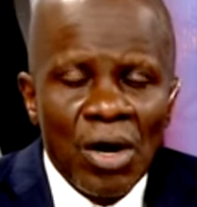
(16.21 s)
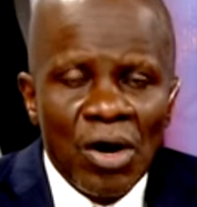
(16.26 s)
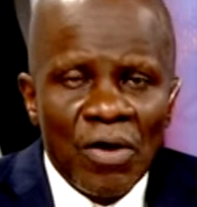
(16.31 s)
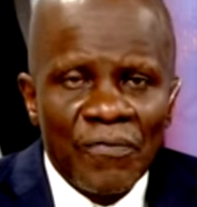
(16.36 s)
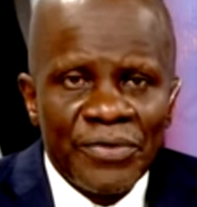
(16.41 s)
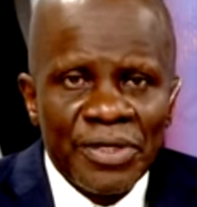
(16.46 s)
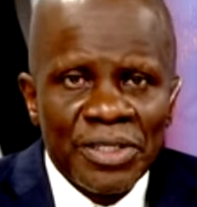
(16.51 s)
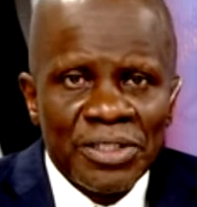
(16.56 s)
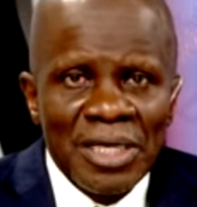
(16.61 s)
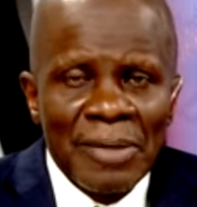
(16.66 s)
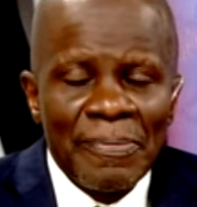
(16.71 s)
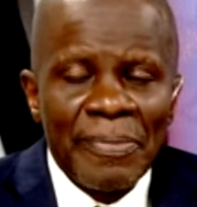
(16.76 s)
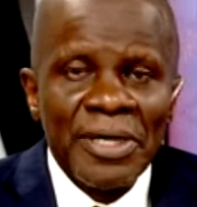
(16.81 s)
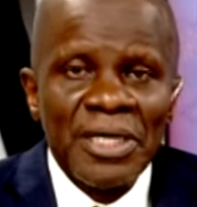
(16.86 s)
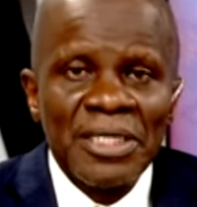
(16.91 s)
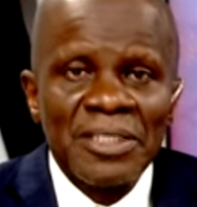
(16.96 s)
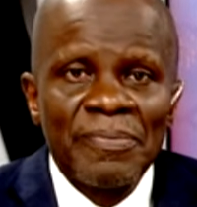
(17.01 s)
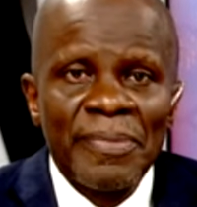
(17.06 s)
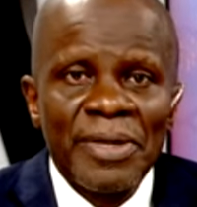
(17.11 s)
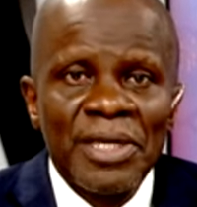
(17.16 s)
of the
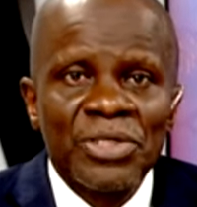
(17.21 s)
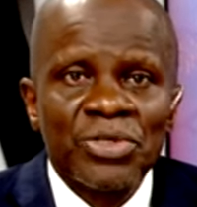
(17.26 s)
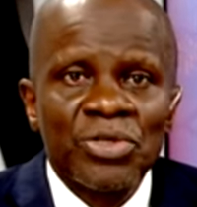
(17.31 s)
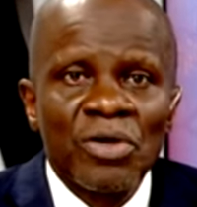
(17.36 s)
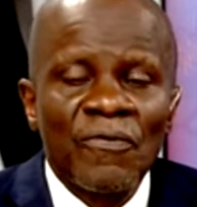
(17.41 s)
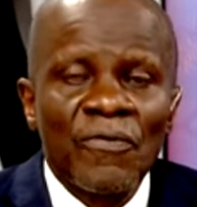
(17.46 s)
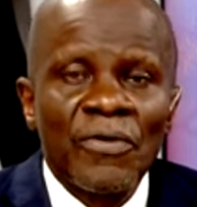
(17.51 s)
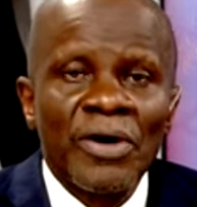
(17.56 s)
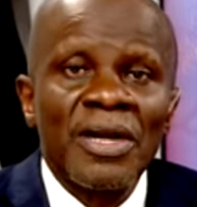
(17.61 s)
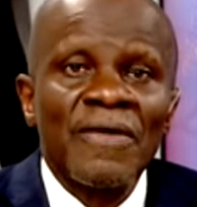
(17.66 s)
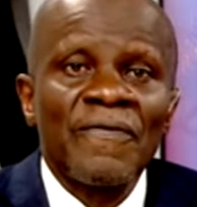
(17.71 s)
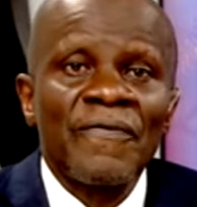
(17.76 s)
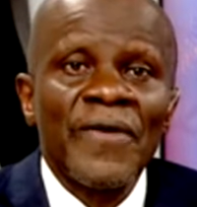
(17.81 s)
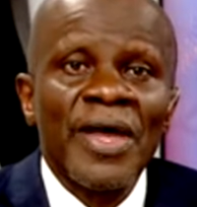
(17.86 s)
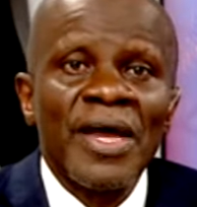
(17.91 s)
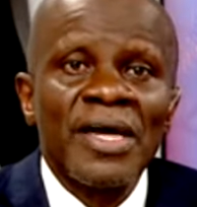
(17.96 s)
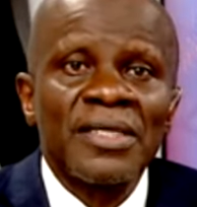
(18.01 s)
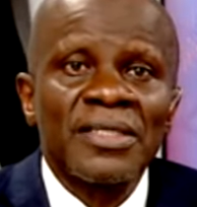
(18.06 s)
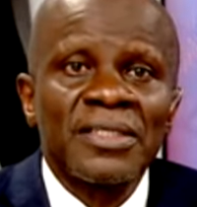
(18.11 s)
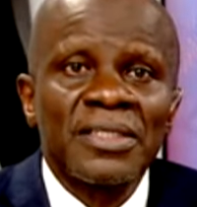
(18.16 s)
Japanese Ministry of Foreign
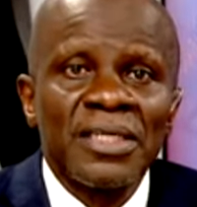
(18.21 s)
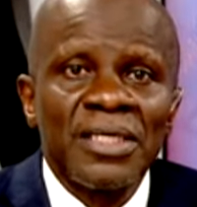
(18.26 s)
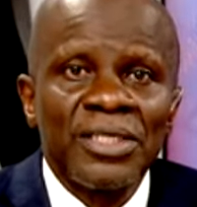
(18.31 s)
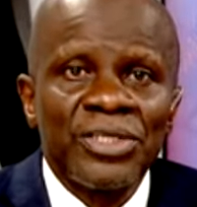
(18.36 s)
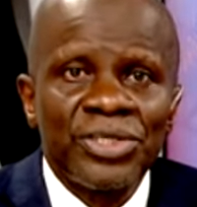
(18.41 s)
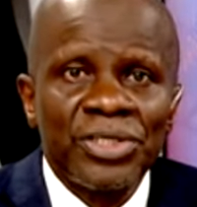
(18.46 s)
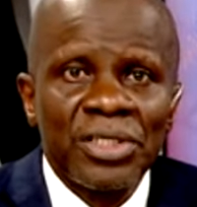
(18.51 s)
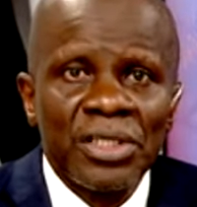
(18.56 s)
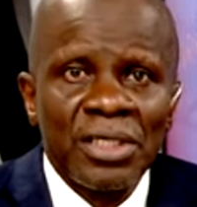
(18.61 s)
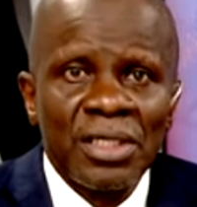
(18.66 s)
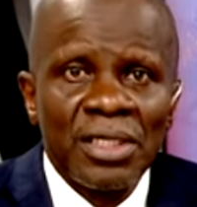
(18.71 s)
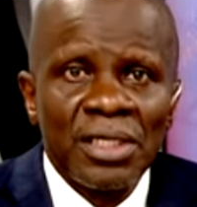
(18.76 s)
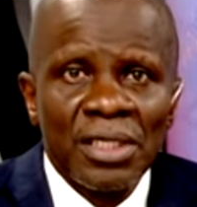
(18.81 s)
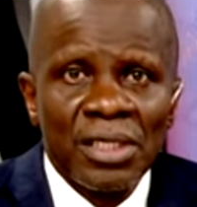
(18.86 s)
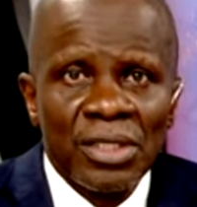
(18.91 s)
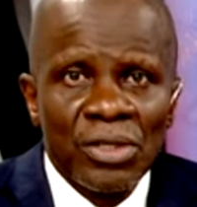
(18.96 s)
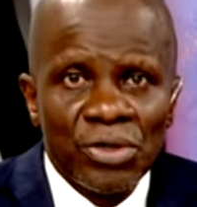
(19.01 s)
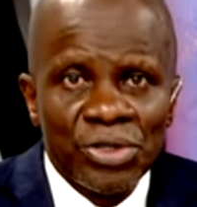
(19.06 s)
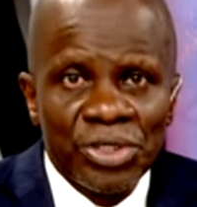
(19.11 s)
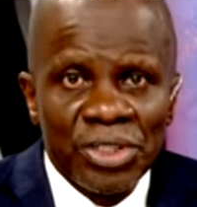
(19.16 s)
Affairs,
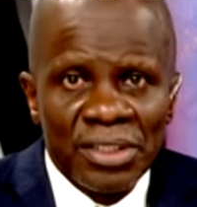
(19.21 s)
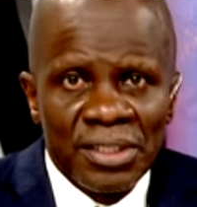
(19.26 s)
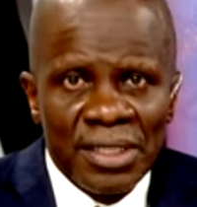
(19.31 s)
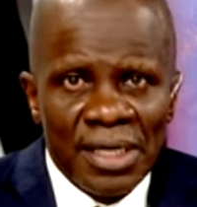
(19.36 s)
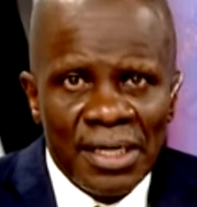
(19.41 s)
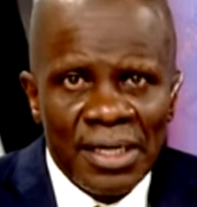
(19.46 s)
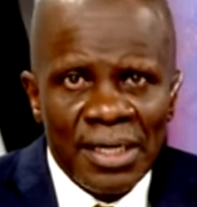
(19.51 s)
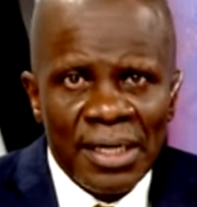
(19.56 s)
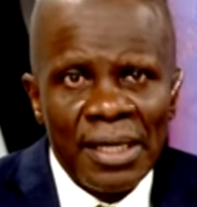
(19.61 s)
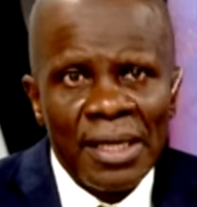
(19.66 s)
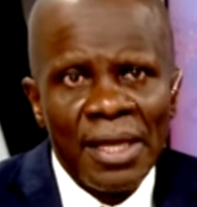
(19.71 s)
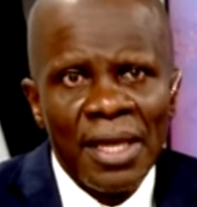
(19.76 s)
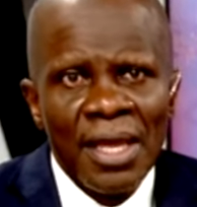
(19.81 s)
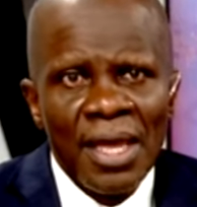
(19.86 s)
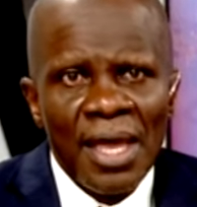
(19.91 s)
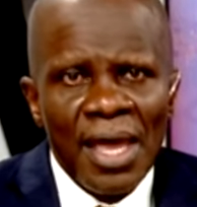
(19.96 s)
Ishii Yoshizane,